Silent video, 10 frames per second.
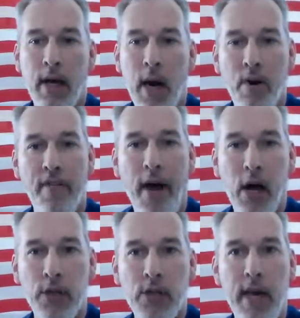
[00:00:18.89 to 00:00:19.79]
A couple of
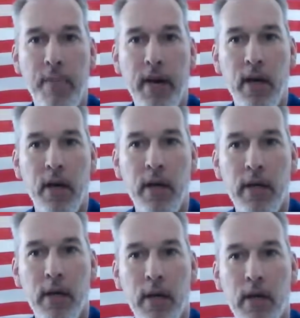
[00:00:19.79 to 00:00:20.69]

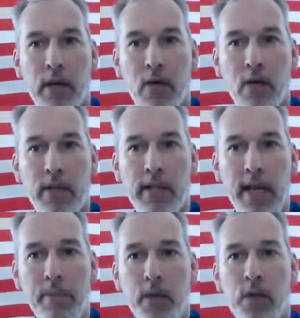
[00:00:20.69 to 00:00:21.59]
housekeeping
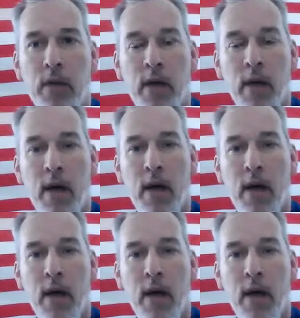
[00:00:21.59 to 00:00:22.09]
tips